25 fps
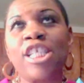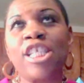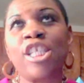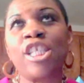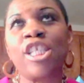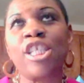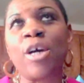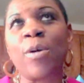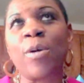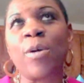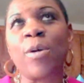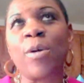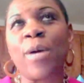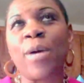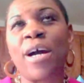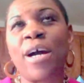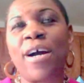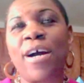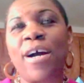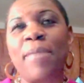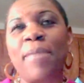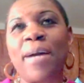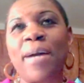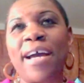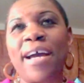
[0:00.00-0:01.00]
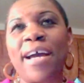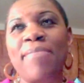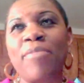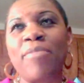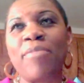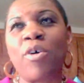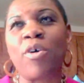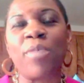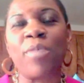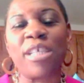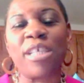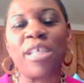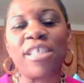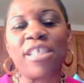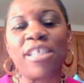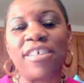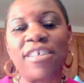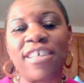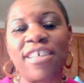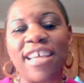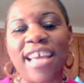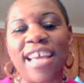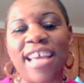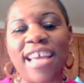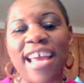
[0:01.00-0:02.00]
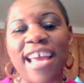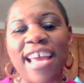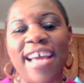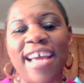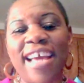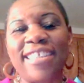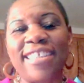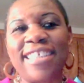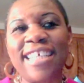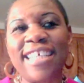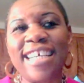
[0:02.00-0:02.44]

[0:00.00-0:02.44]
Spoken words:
So I'm always looking at